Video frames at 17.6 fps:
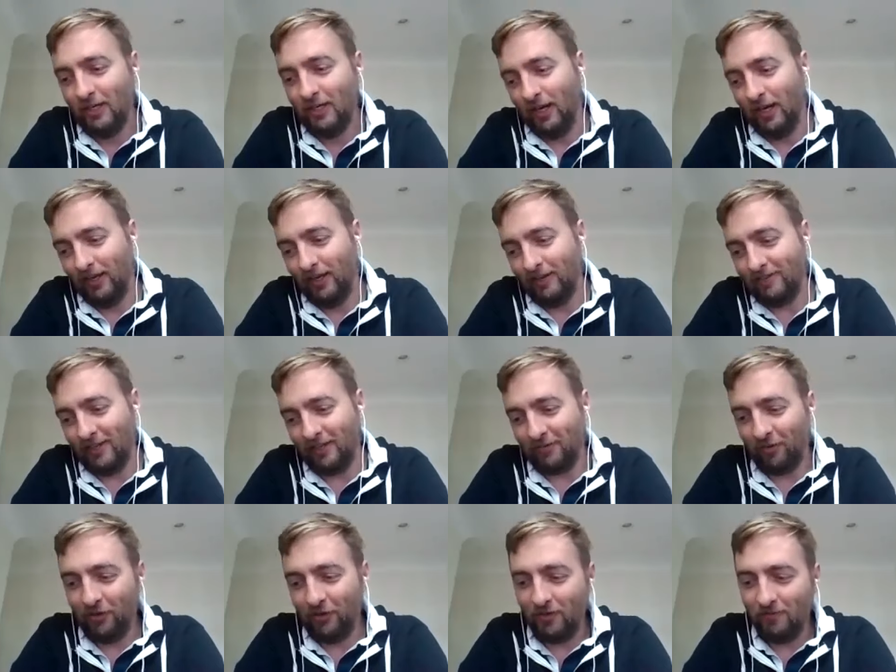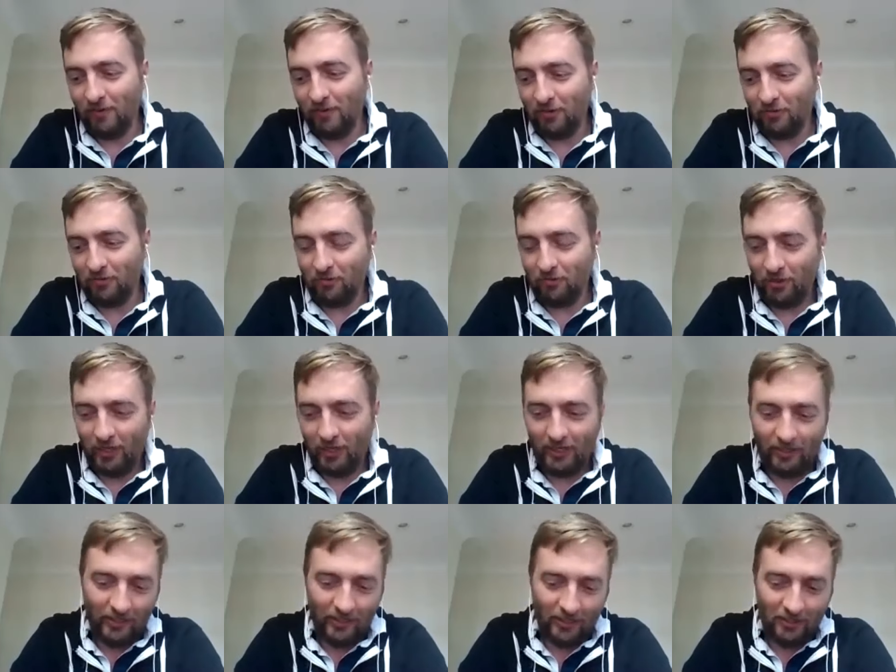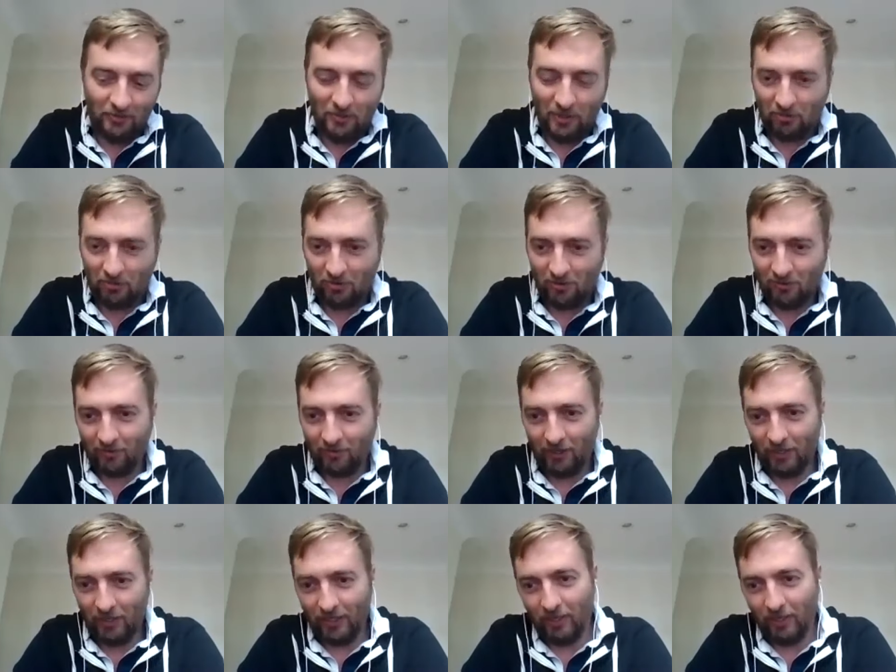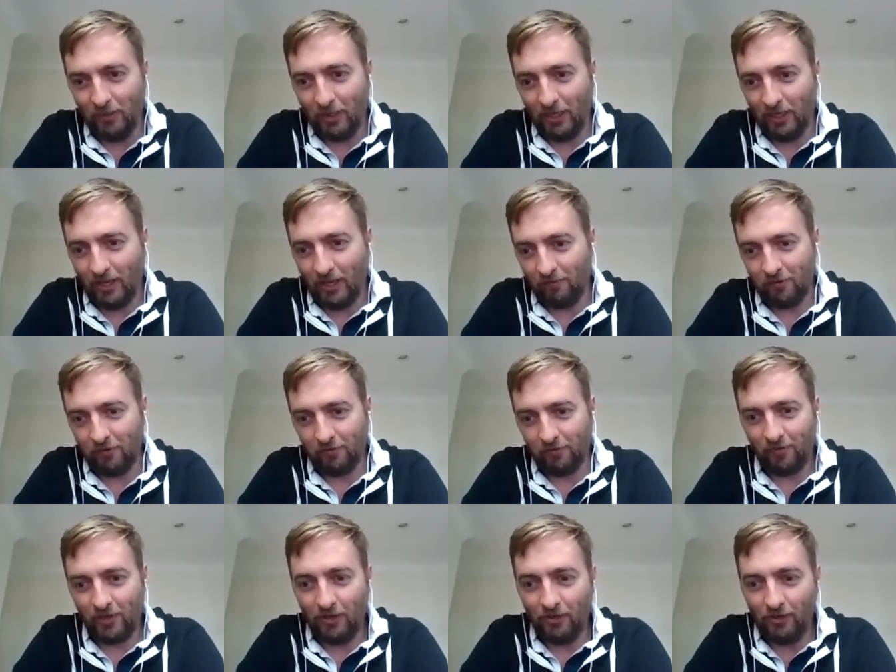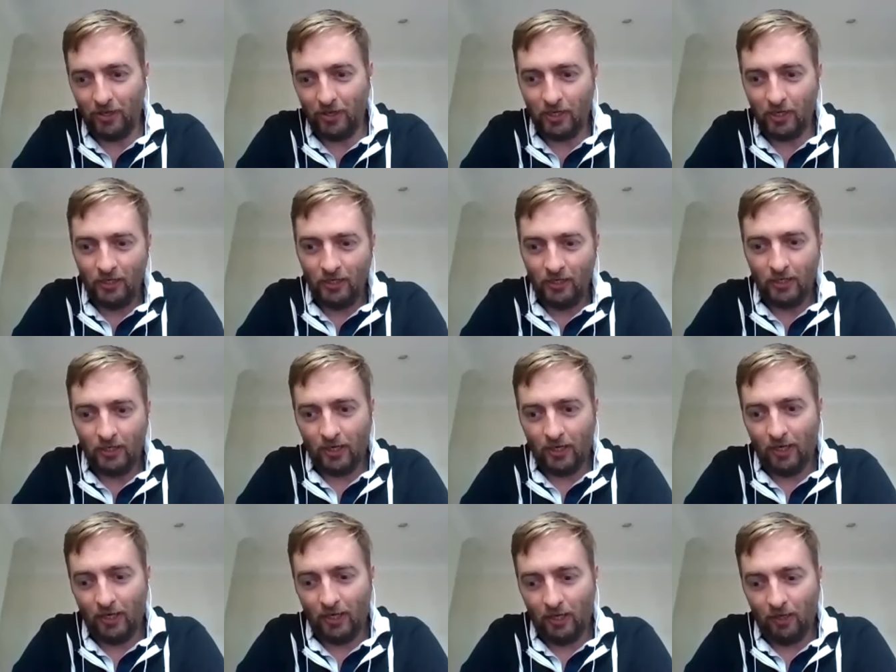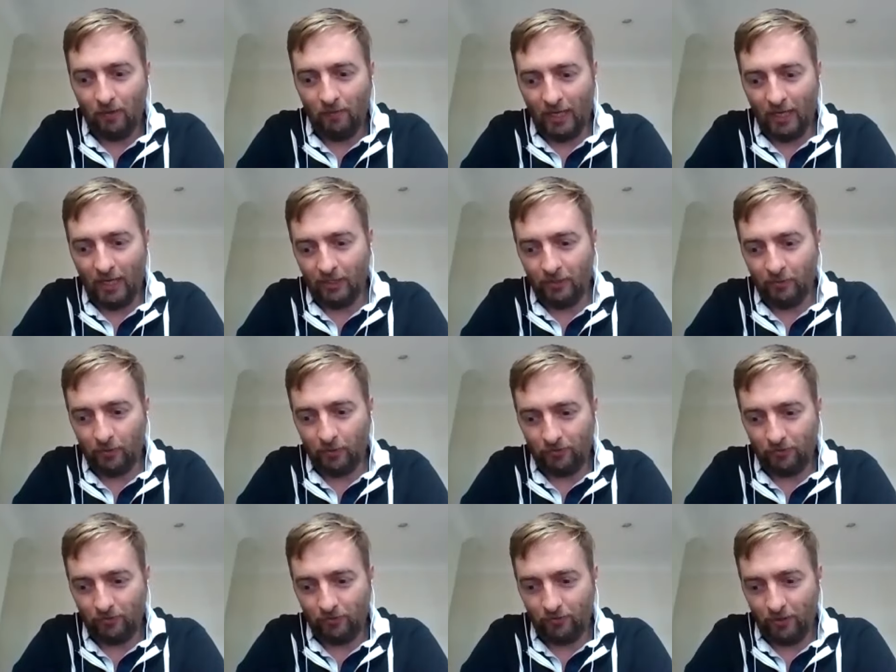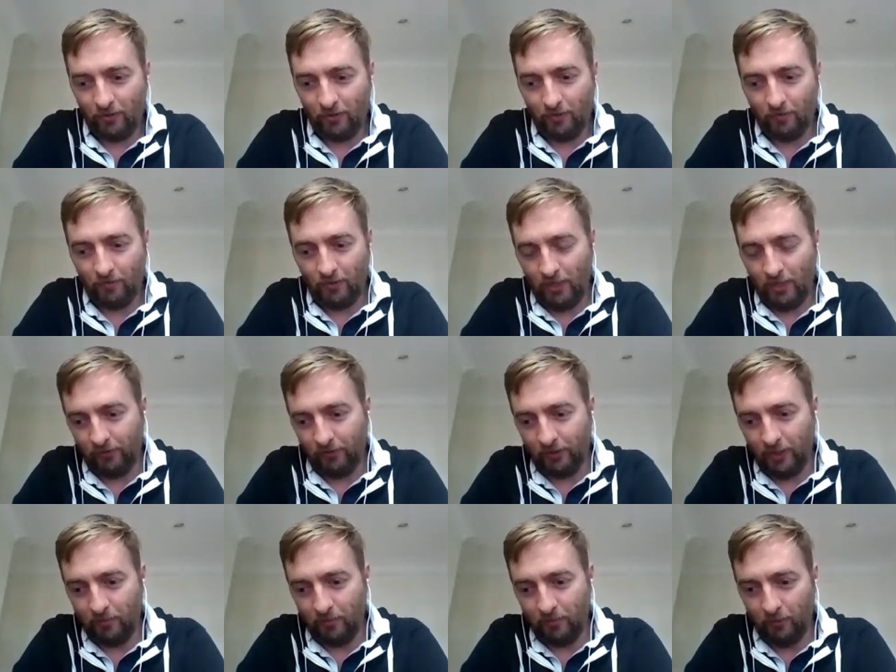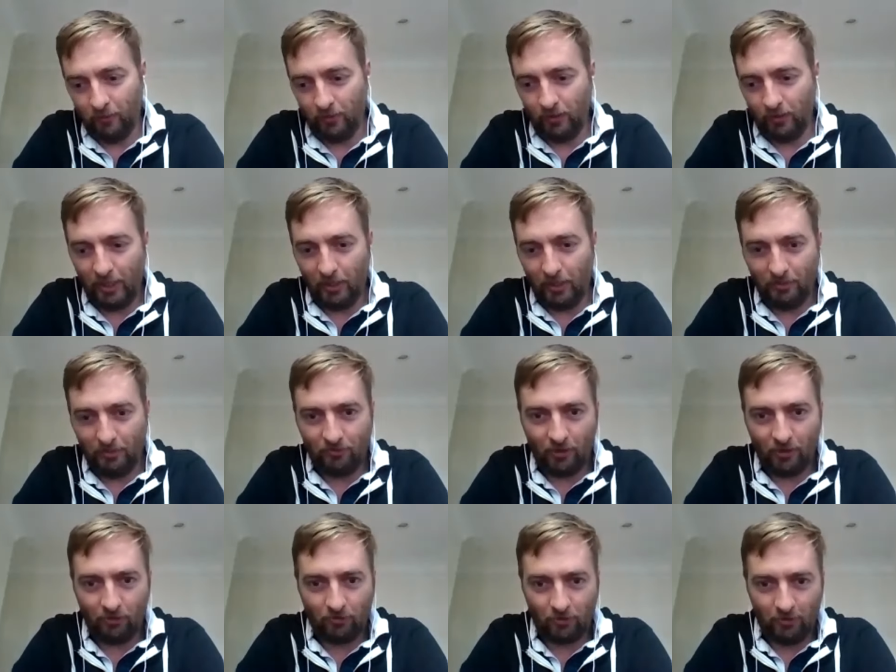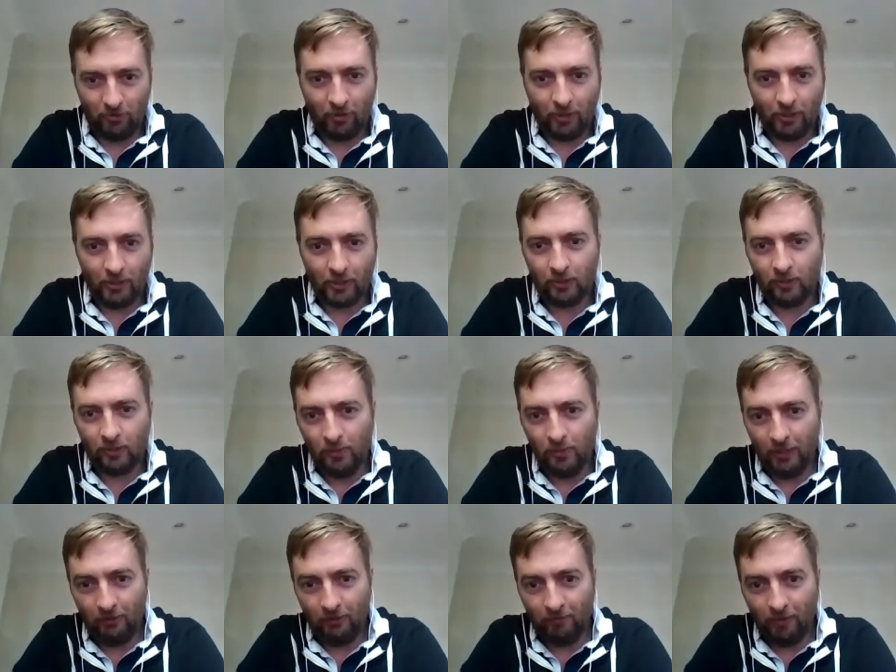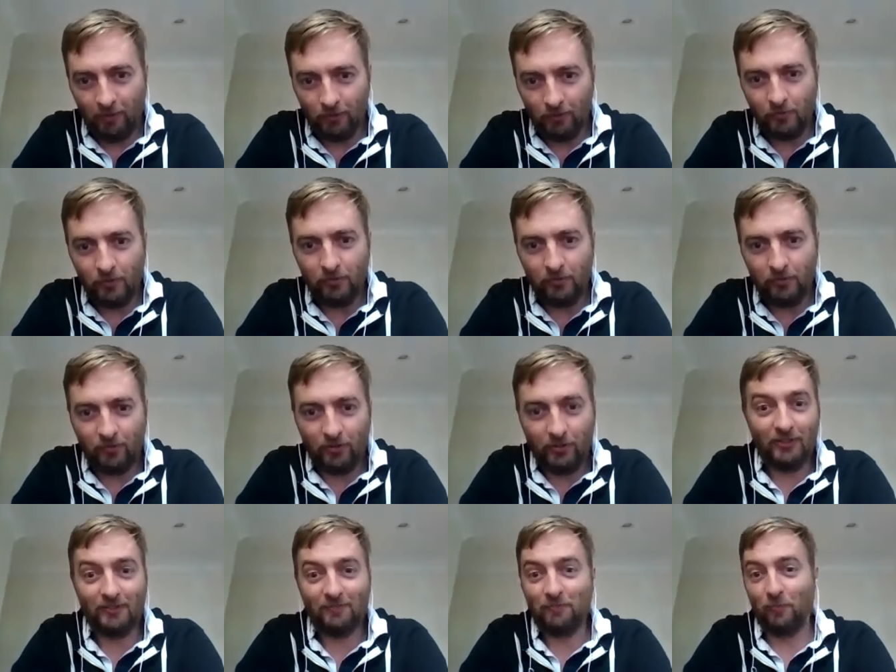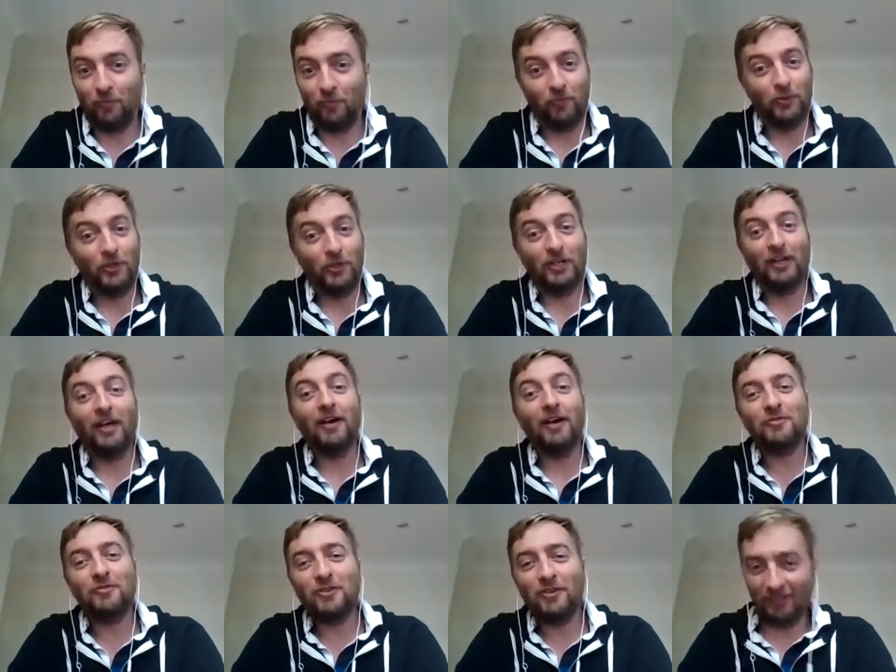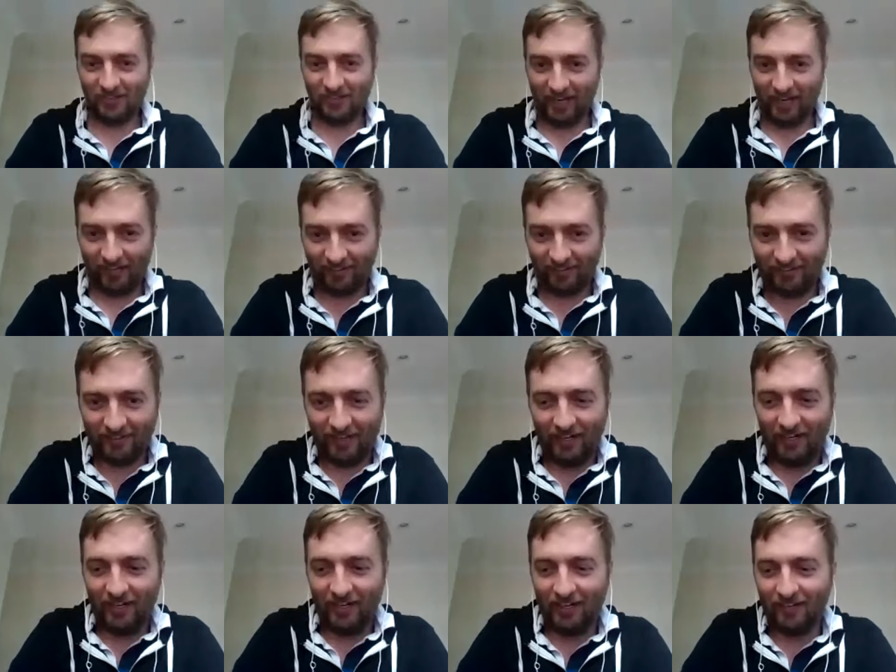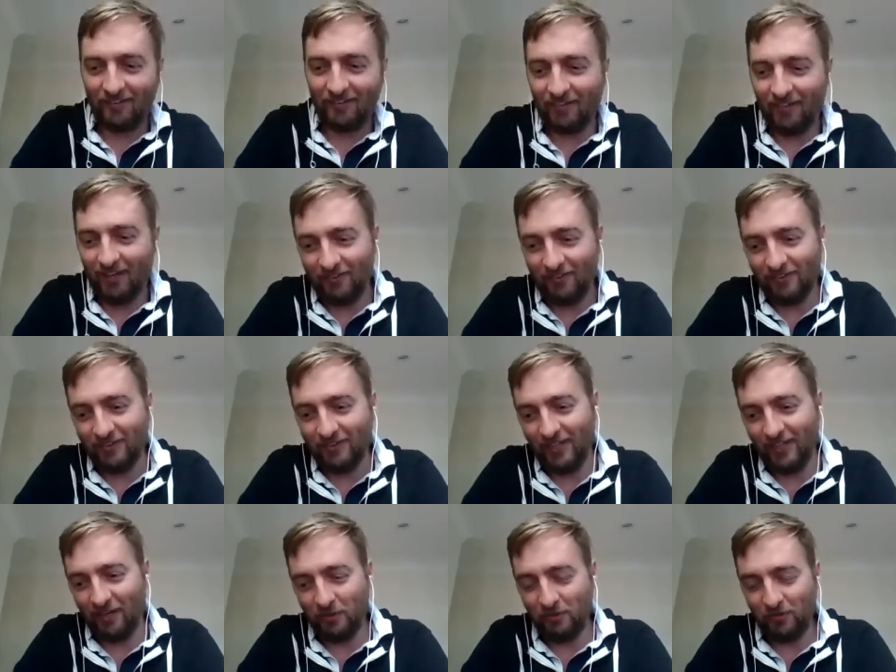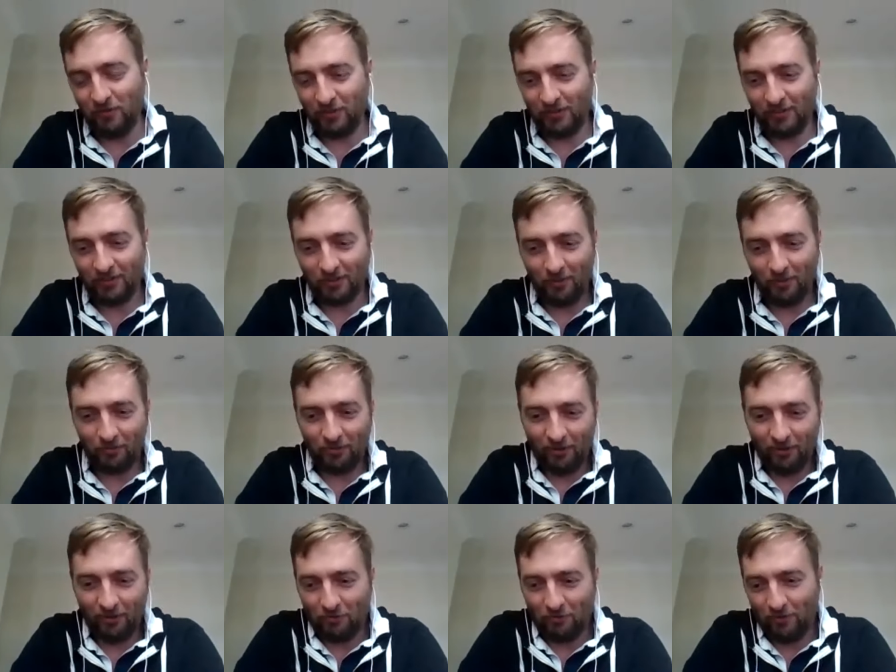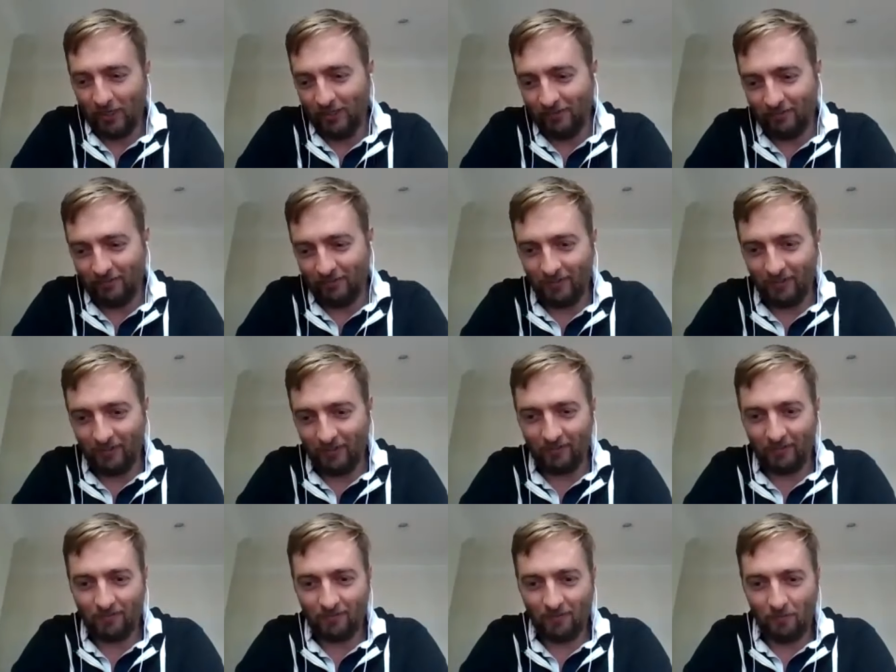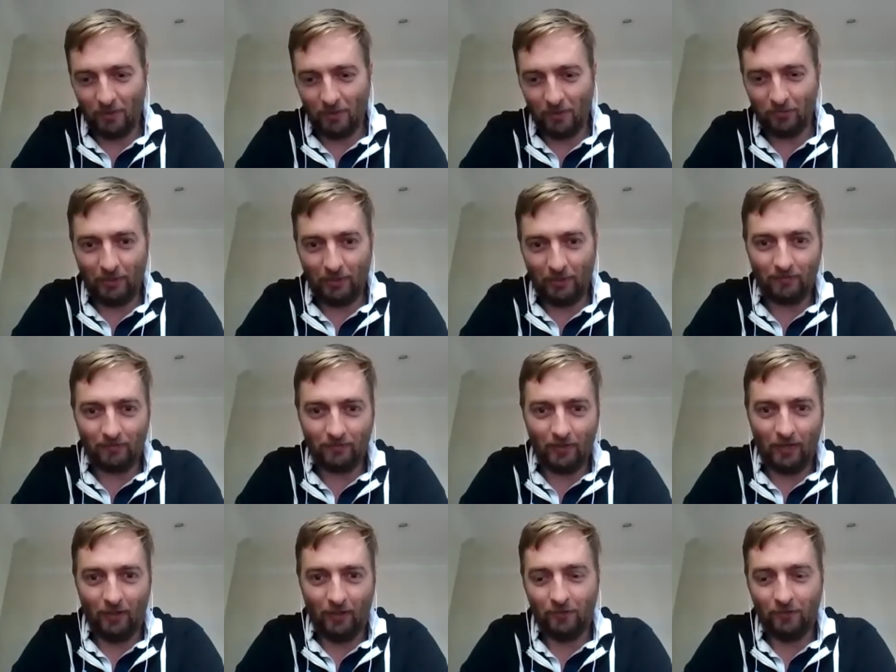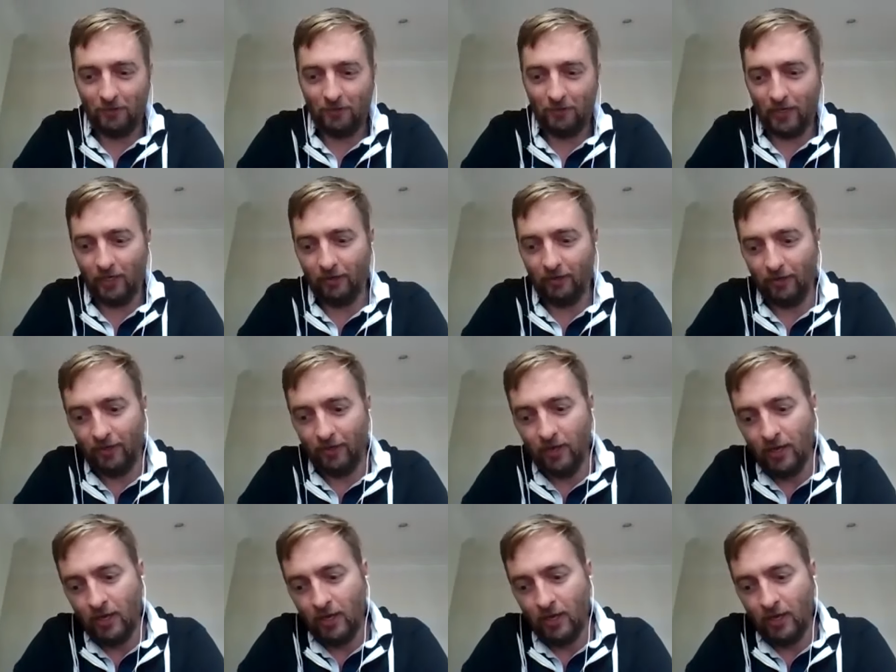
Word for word: uh, so that's on the investor side and then you mentioned this earlier but yeah if you're a founder um, and you want to you know learn more about potentially running a community round on WeFunder, would love to chat. Uh, so yeah, WeFunder.com/raise is is the best place uh, to do there, and